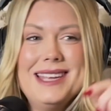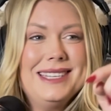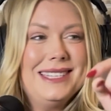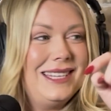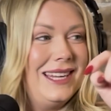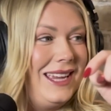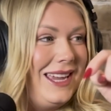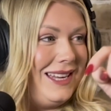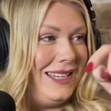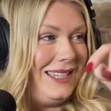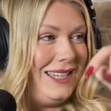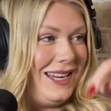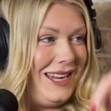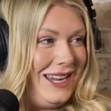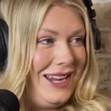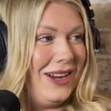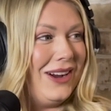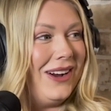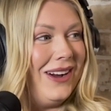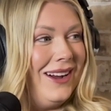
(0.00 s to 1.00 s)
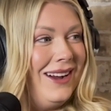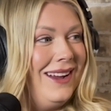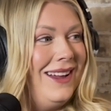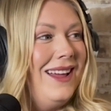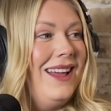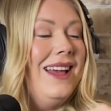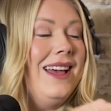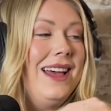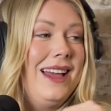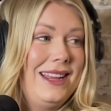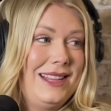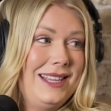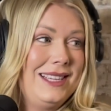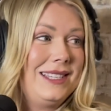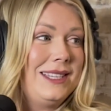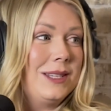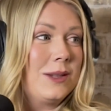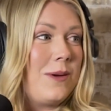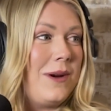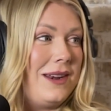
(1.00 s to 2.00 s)
to get to here. Like, this
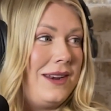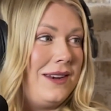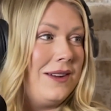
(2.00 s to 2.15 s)
is quite an